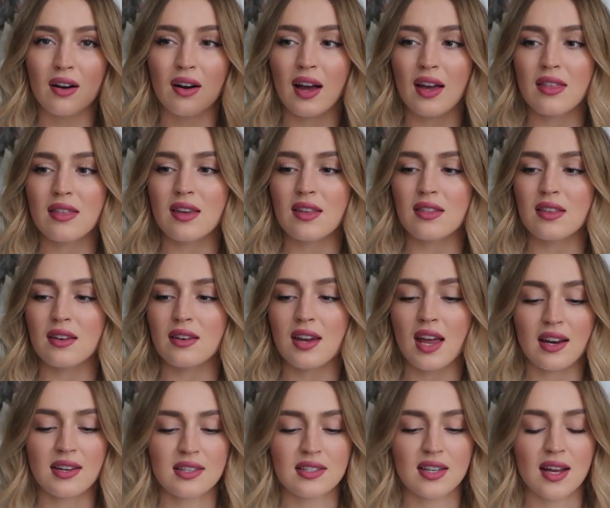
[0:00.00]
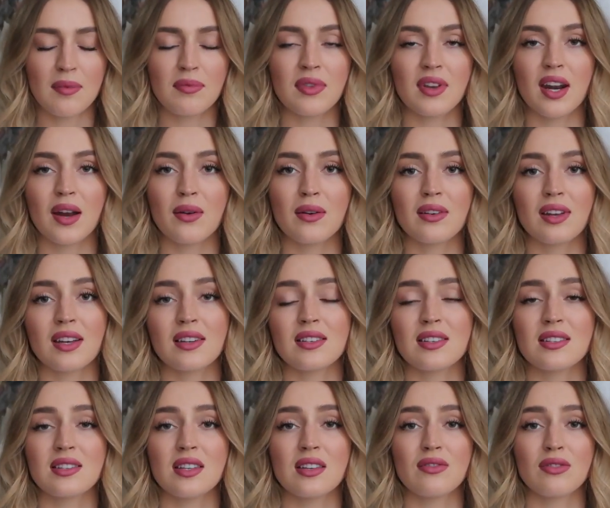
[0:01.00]
I think the next step that I would like
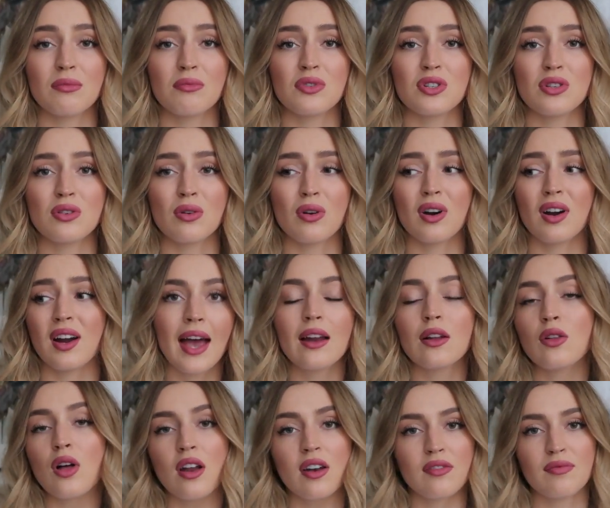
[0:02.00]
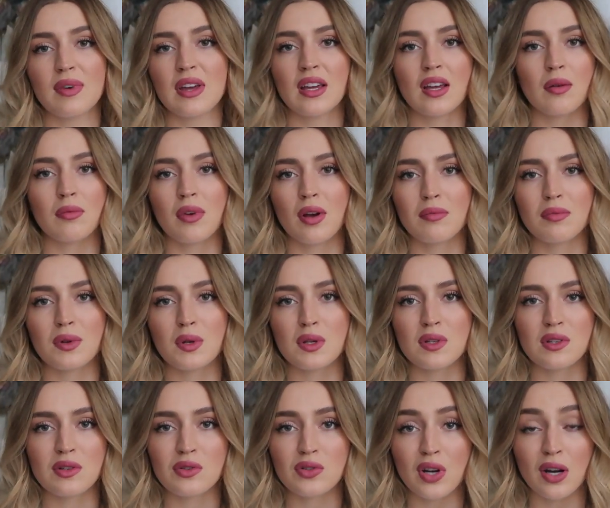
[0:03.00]
to see from Dior, and a lot of makeup
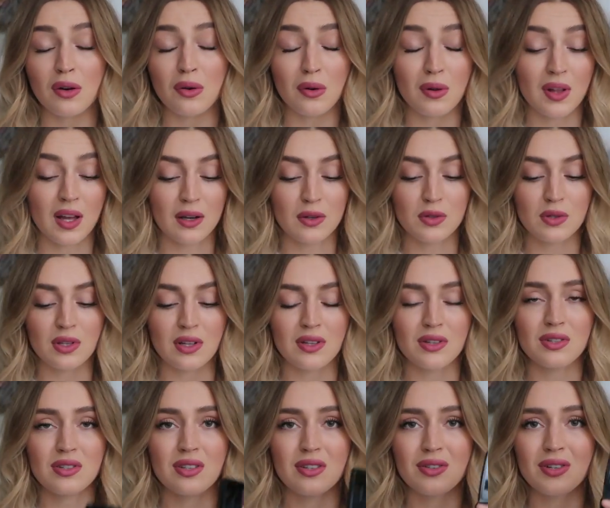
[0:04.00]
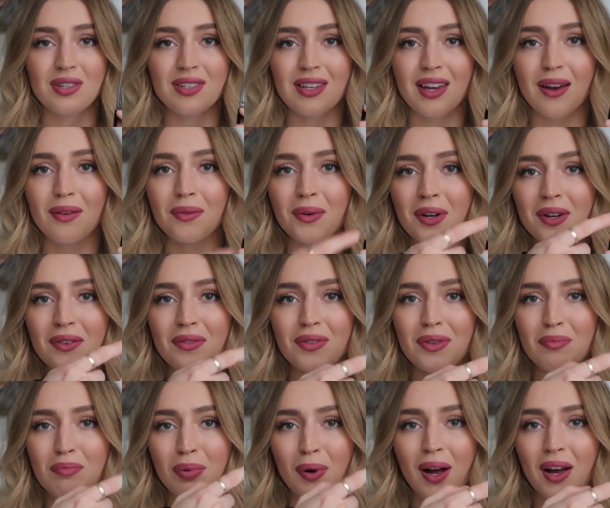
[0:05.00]
companies in general actually, is to just get rid of
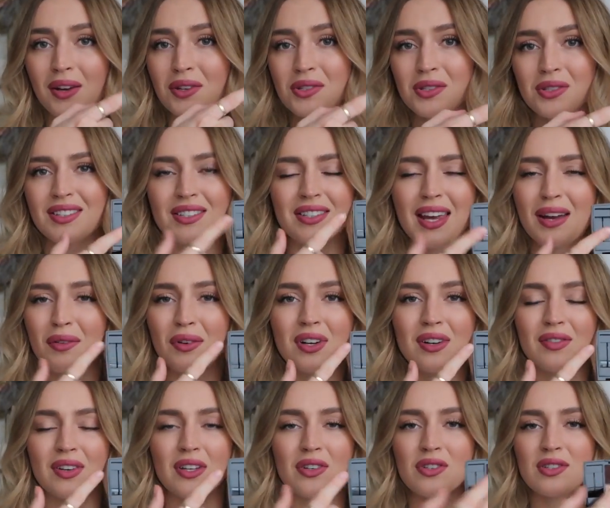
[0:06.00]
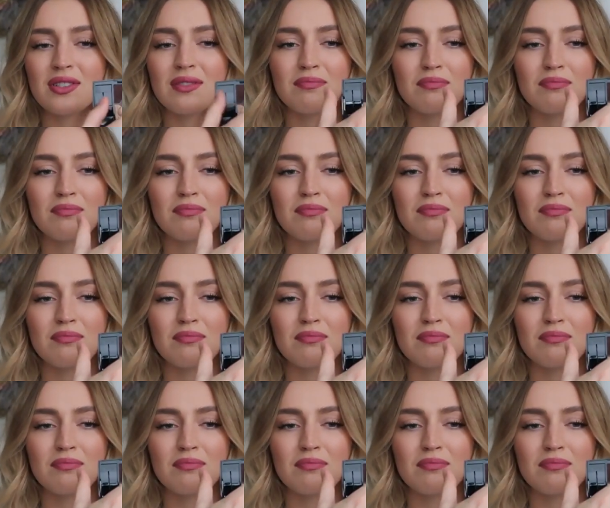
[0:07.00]
the brush. Just get rid of it.